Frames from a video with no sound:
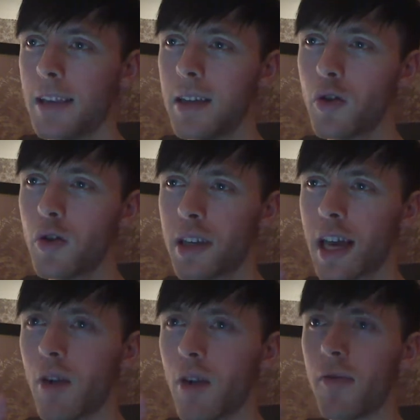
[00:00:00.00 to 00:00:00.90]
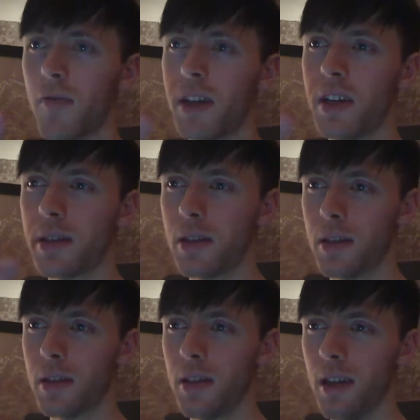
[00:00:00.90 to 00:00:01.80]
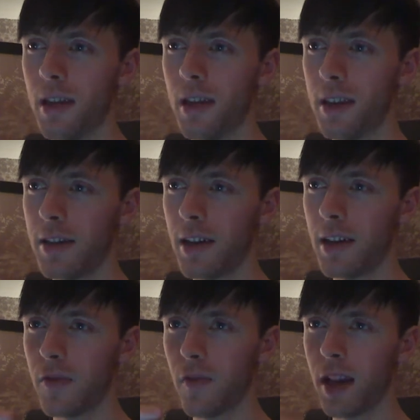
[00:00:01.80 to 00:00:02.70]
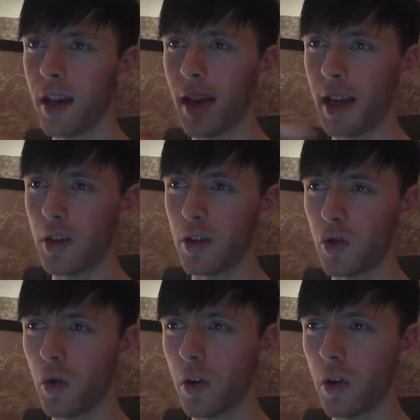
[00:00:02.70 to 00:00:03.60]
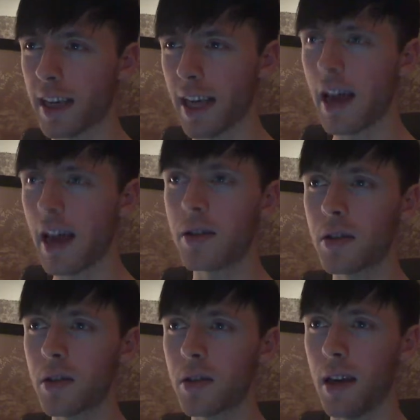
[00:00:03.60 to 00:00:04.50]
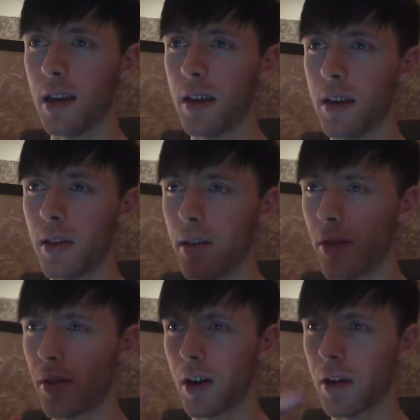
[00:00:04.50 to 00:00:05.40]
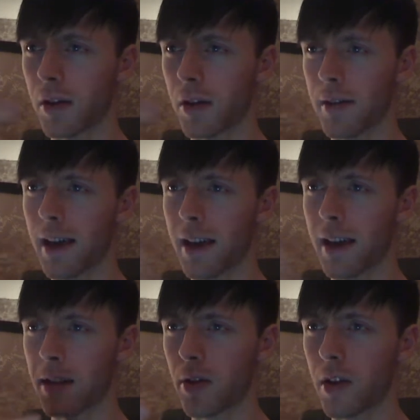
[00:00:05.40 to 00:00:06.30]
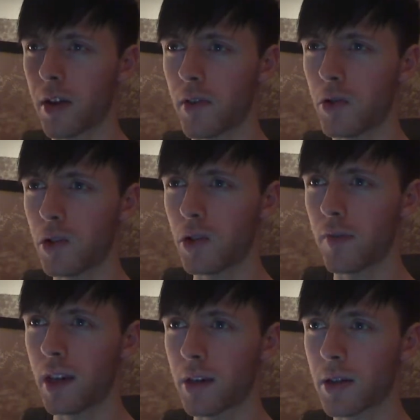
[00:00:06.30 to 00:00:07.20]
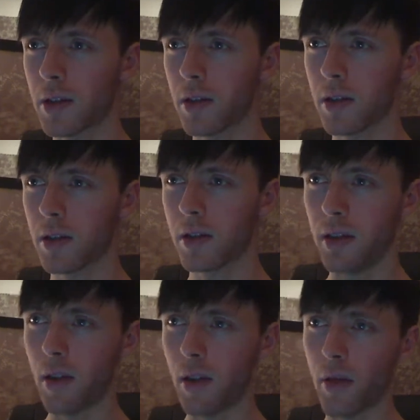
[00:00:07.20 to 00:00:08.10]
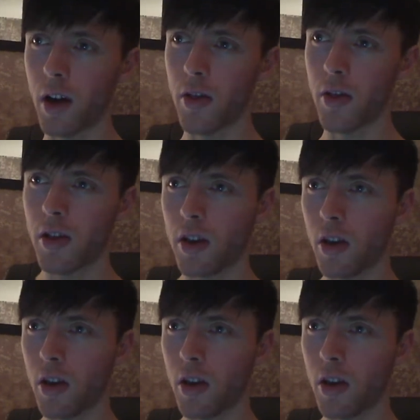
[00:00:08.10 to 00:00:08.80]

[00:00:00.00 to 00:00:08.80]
It's interesting how it fits. It does fit a story, I guess, in the Thoth deck, in the Thoth version of things, in the Thoth